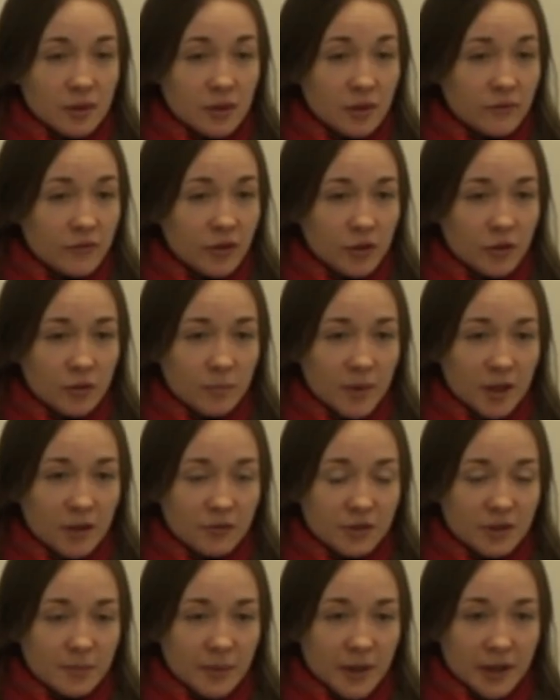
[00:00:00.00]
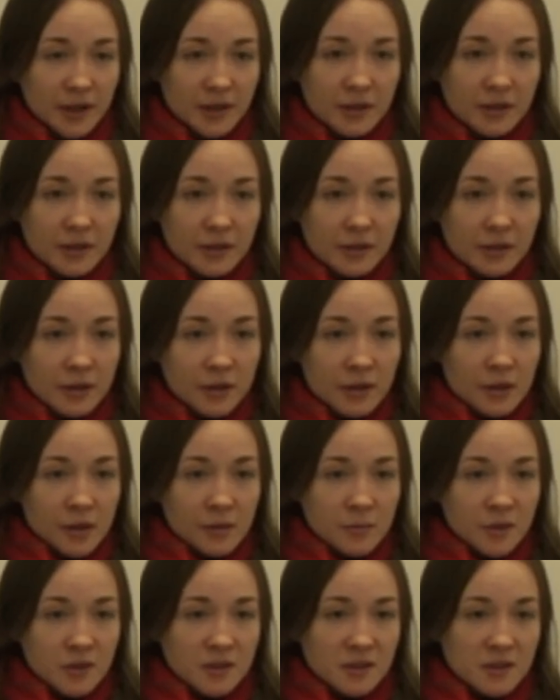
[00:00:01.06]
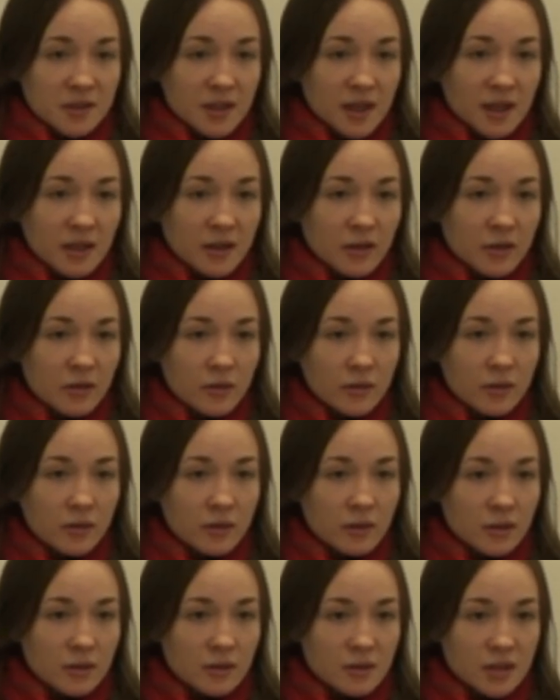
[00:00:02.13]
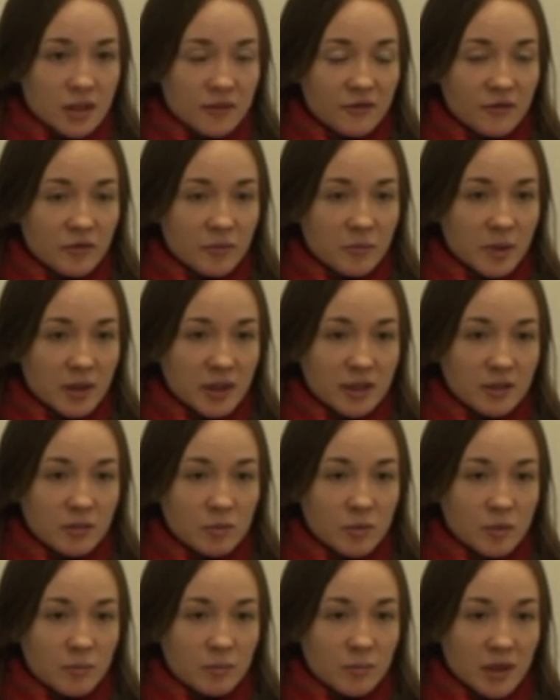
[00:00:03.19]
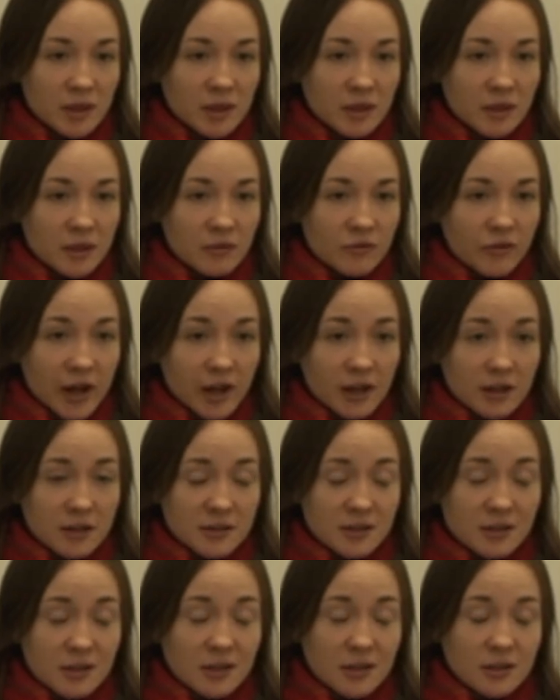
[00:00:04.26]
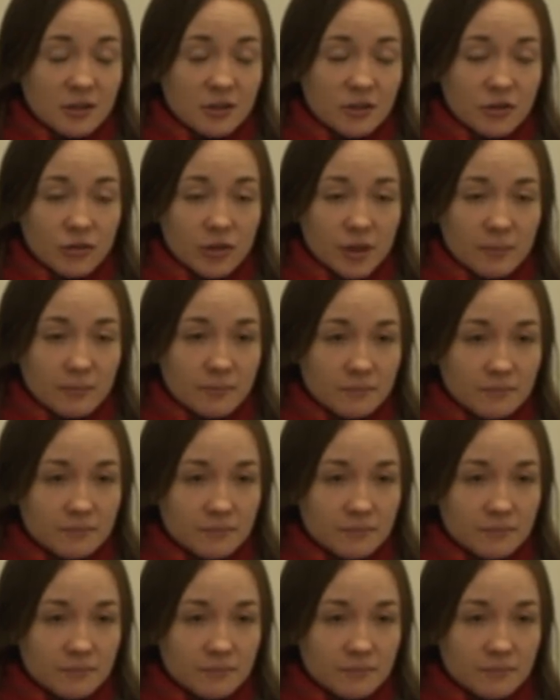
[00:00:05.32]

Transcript: You've earned my respect, but to take on the Chief of Police would be reckless in the extreme.